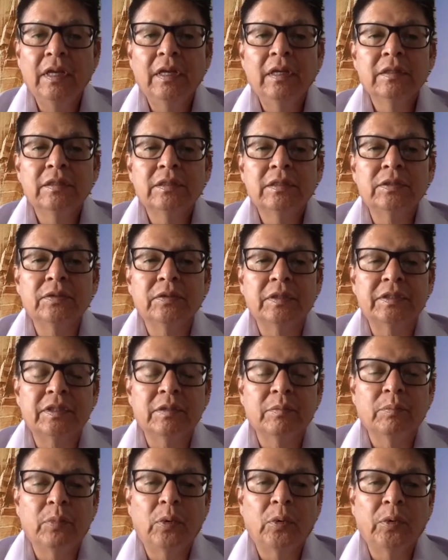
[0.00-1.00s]
So it's
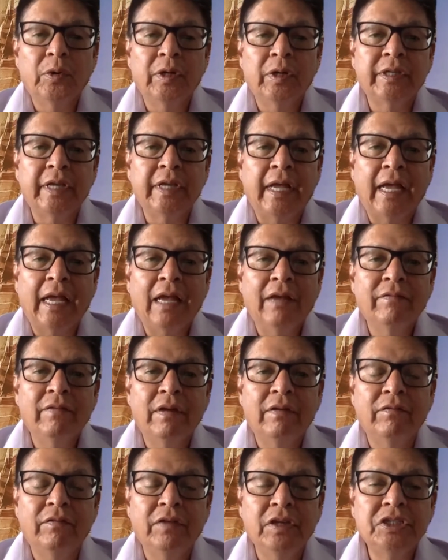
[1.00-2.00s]
important to have
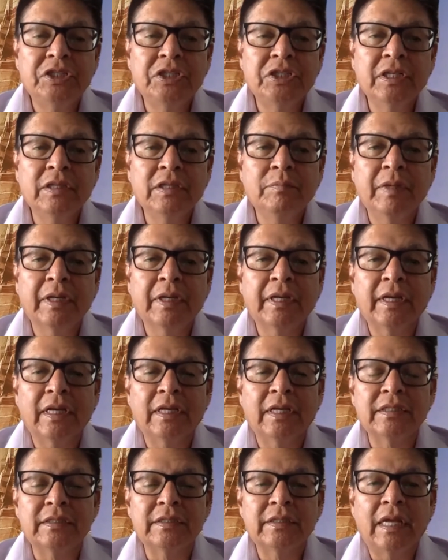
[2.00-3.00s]
a vision,
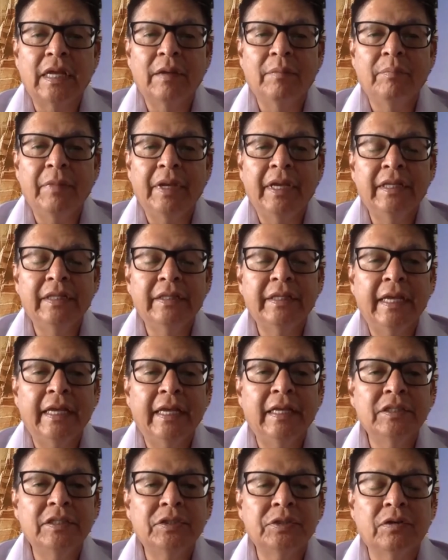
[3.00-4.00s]
because that
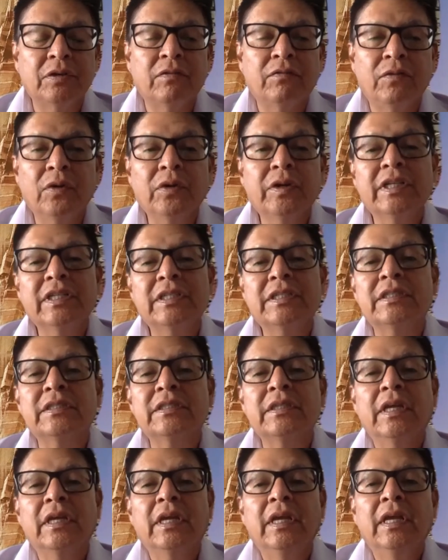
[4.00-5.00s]
maintains your focus,